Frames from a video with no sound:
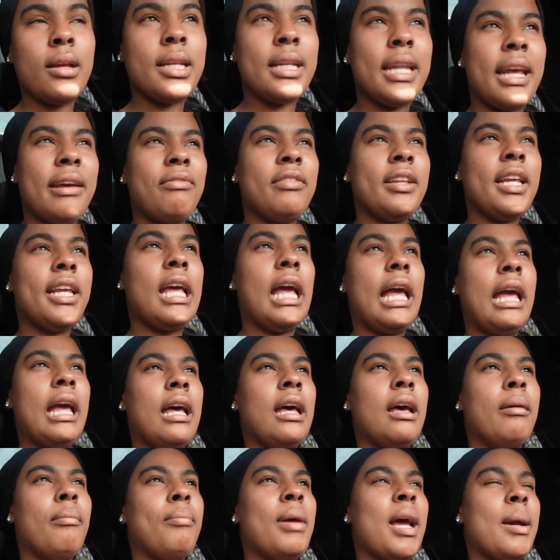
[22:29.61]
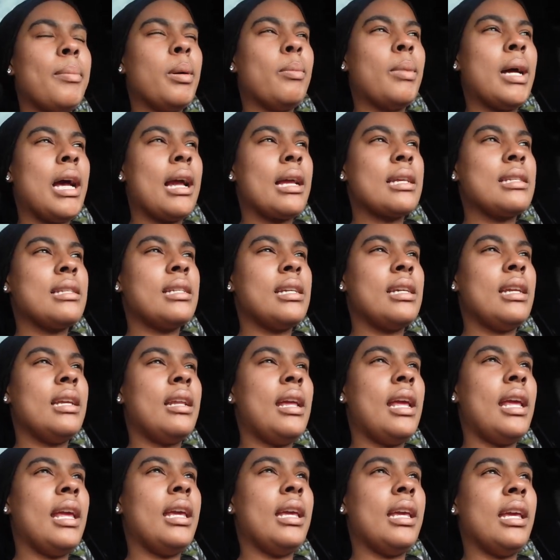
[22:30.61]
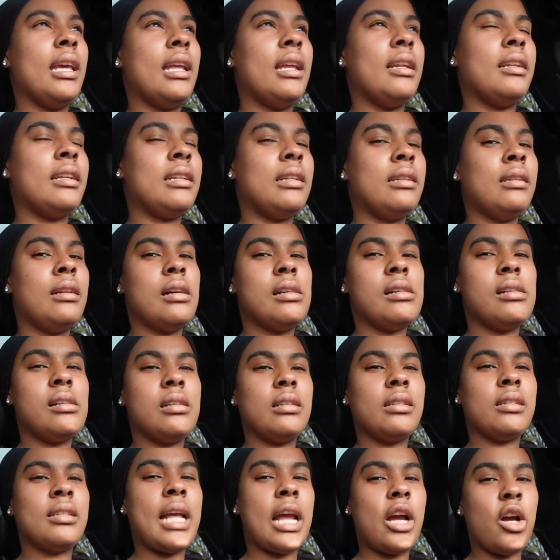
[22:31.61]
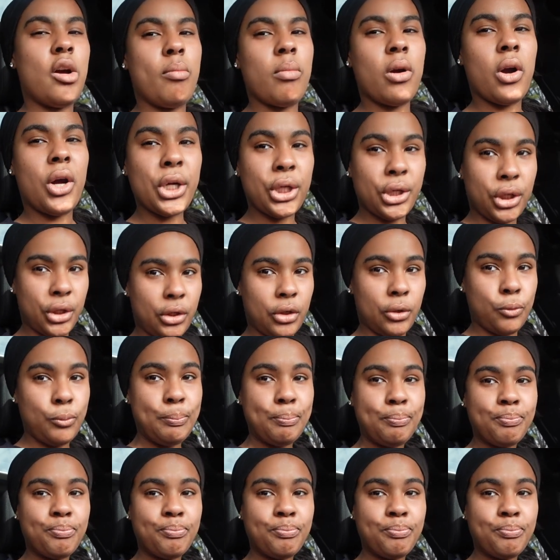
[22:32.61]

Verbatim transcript: definitely Pepper Boxing and Cycle Bar girl.